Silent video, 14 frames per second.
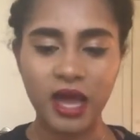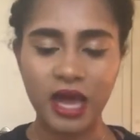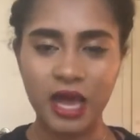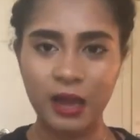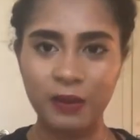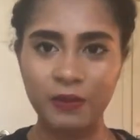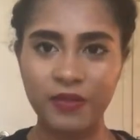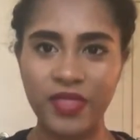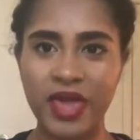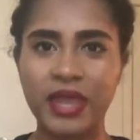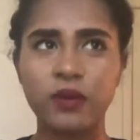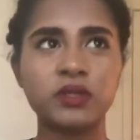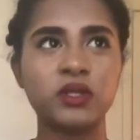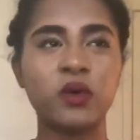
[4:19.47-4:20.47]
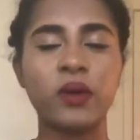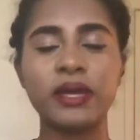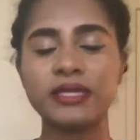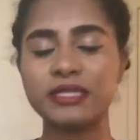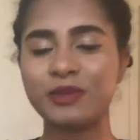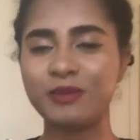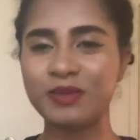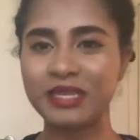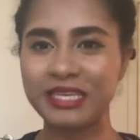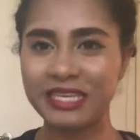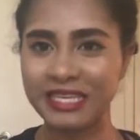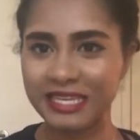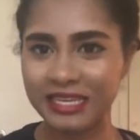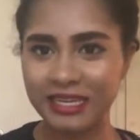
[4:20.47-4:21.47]
that it was going to
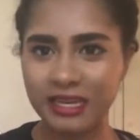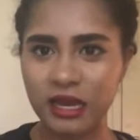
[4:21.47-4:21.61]
be